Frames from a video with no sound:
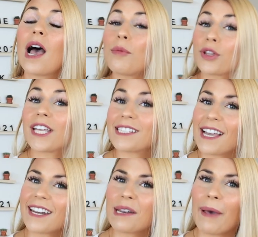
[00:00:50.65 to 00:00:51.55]
I'm really
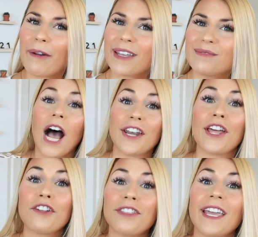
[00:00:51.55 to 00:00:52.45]
excited about it.
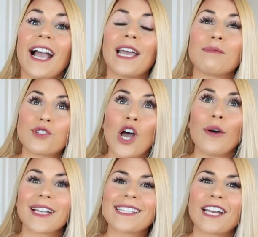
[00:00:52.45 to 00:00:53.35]
Another thing I am
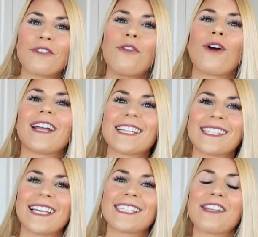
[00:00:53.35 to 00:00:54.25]
so excited for is
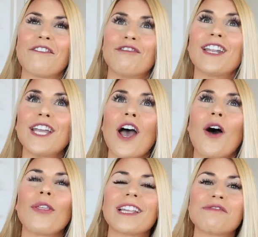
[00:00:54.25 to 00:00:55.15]
this
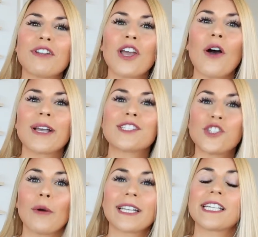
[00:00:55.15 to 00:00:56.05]
video. This video is
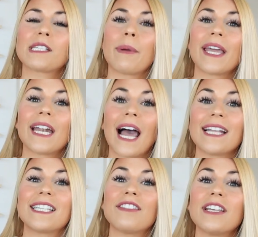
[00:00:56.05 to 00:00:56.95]
so anticipated.
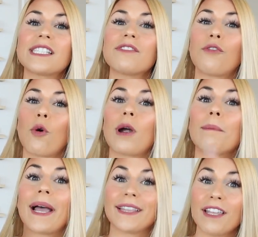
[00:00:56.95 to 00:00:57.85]
I did this for
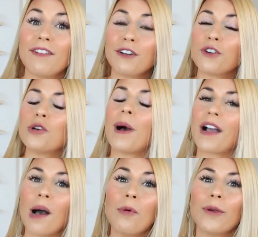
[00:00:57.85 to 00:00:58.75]
my living room a
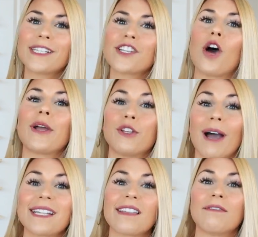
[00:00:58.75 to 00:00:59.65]
couple weeks ago and you
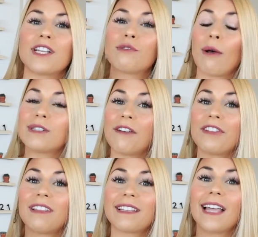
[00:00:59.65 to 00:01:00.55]
guys loved it, so I will
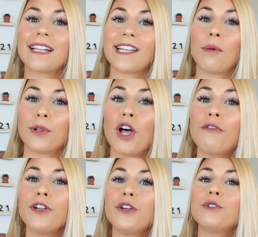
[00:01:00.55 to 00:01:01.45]
definitely link that below
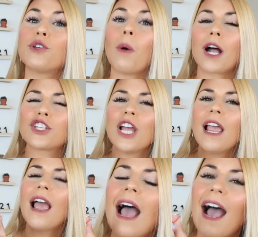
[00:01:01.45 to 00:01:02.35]
for you to watch
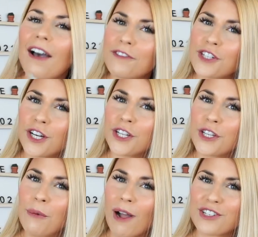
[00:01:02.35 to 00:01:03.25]
after
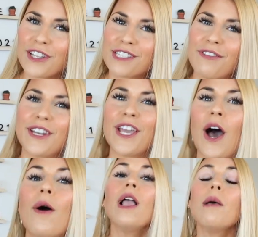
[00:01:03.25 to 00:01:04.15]
you watch this
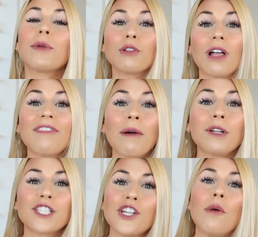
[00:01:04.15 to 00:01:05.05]
video. But you love that
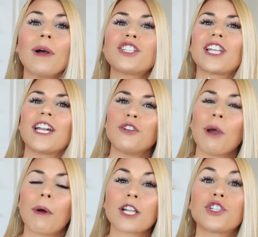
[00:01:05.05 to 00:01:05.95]
one so much that I knew
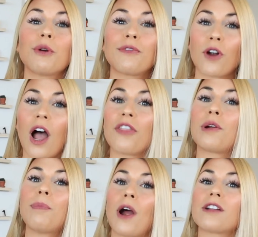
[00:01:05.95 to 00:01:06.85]
I wanted to do it for
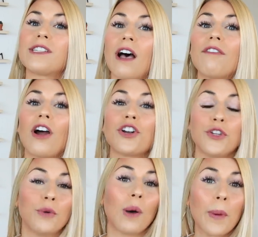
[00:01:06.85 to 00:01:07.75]
other parts of our
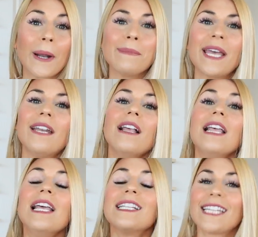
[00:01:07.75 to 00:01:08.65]
new apartment.
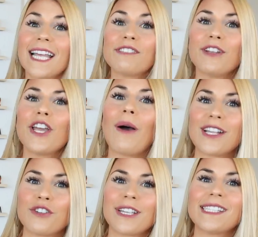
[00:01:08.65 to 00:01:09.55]
Today's video,
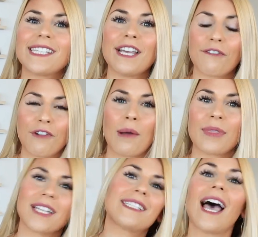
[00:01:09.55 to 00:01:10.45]
as you can see
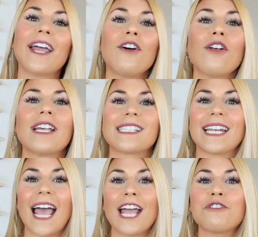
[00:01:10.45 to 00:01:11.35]
from the title, is
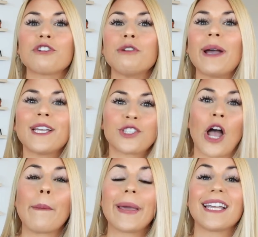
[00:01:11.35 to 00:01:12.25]
an entryway
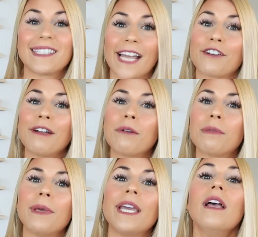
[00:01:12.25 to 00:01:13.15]
shop and decorate
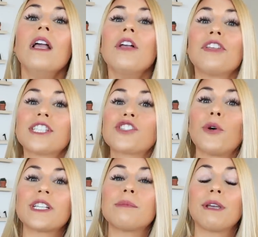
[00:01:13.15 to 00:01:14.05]
with me. This is
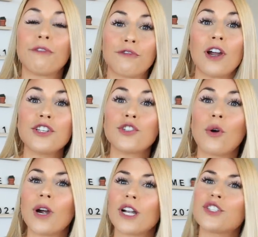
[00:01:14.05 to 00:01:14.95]
going to be front
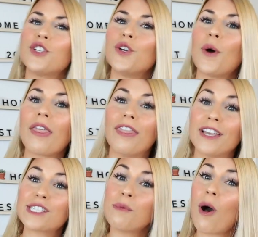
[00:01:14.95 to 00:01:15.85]
door to
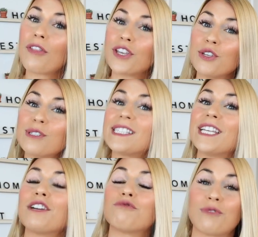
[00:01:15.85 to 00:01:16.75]
this wall that you
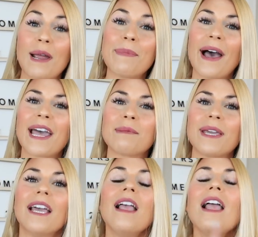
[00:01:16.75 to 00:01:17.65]
see right behind
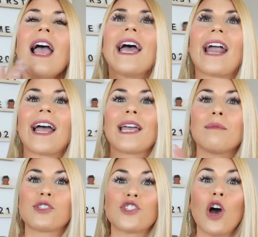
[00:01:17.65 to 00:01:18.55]
me. And I
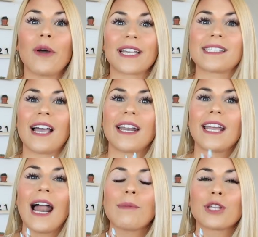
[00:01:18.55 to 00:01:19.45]
am so
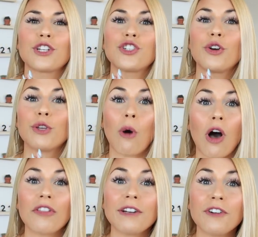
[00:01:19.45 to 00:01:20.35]
excited. I'm gonna show you
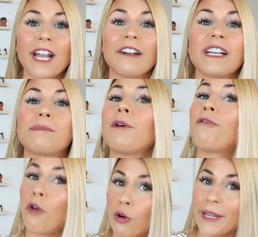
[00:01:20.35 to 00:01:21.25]
all the different areas
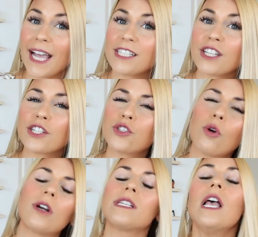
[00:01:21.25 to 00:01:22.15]
before we head to the
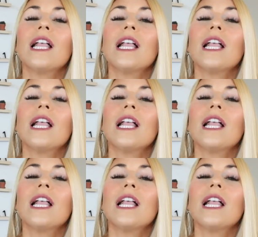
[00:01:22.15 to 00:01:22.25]
stores.